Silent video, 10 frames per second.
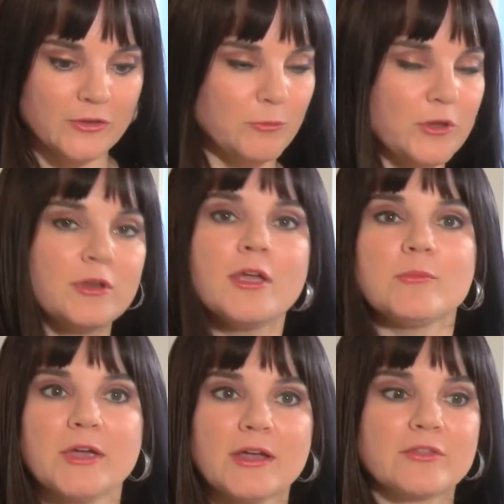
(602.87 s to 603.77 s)
in the bin,
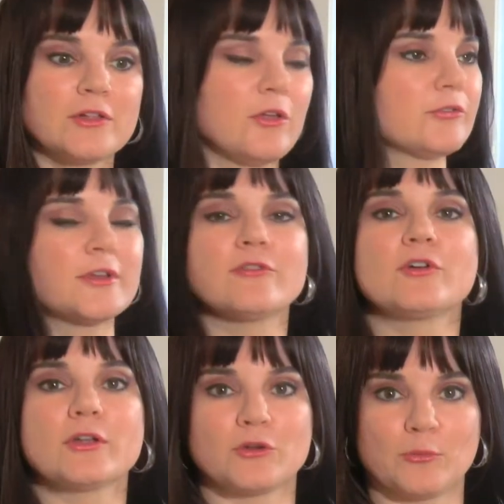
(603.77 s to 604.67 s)
back in the closet,
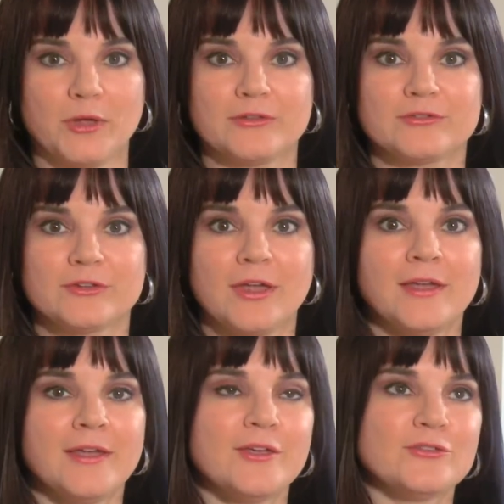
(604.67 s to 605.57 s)
I've got no mess.
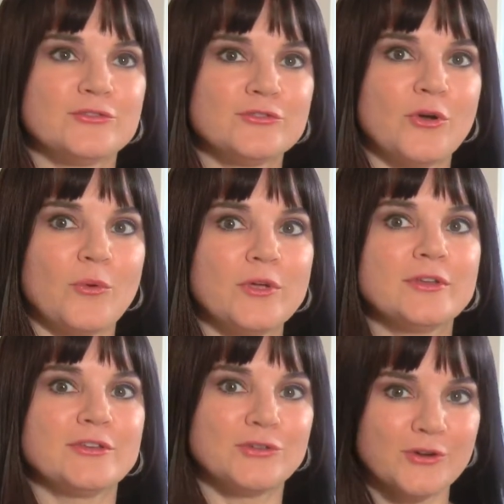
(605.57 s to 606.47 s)
So
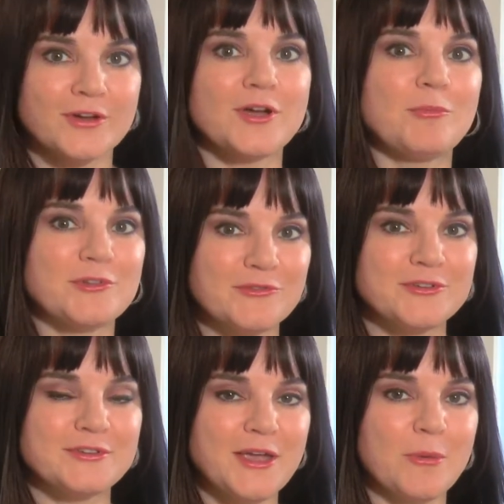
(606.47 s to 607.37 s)
it took a couple of
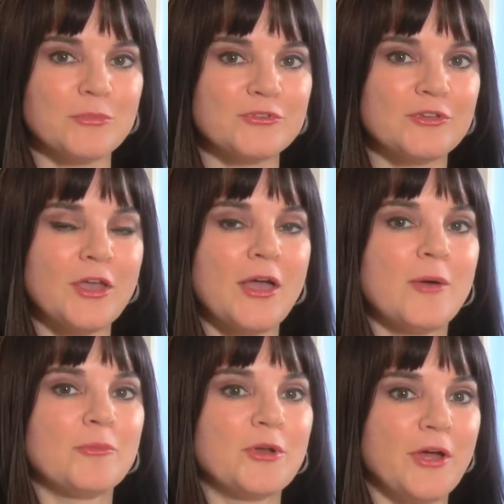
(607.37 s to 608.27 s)

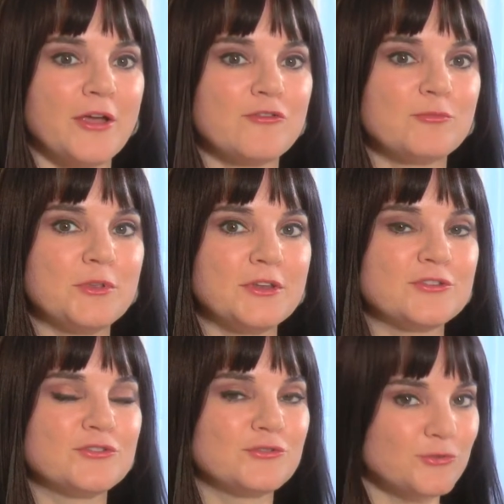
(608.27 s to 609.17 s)
attempts, but I have been
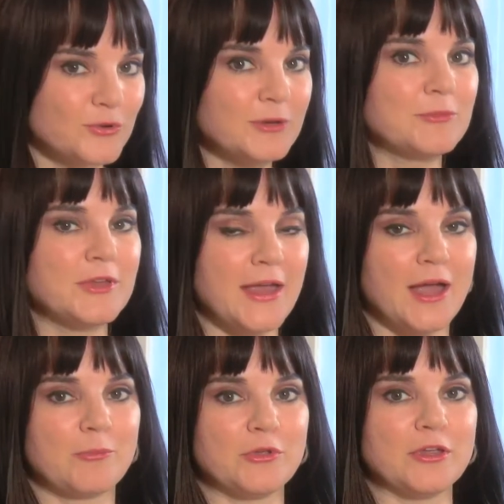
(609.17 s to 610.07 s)
extremely
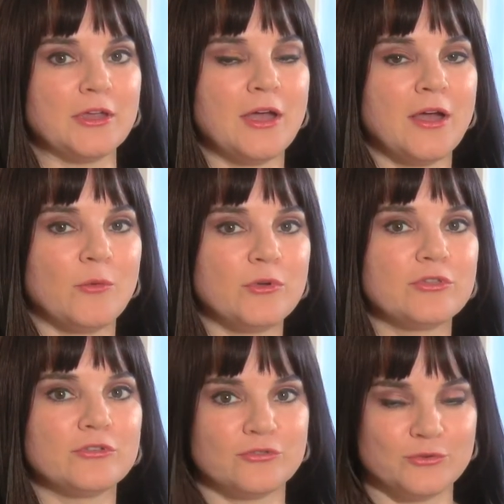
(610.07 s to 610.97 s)
happy
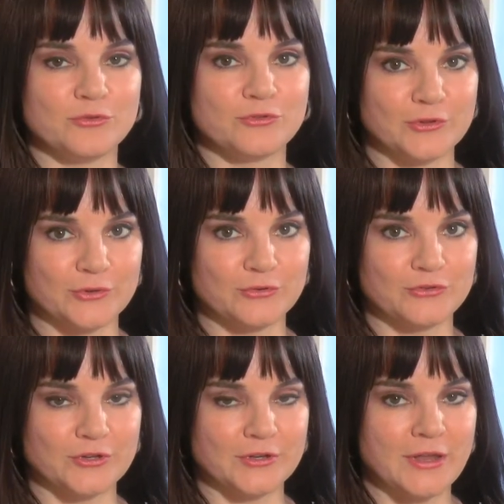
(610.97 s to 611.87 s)
with the shoe solution.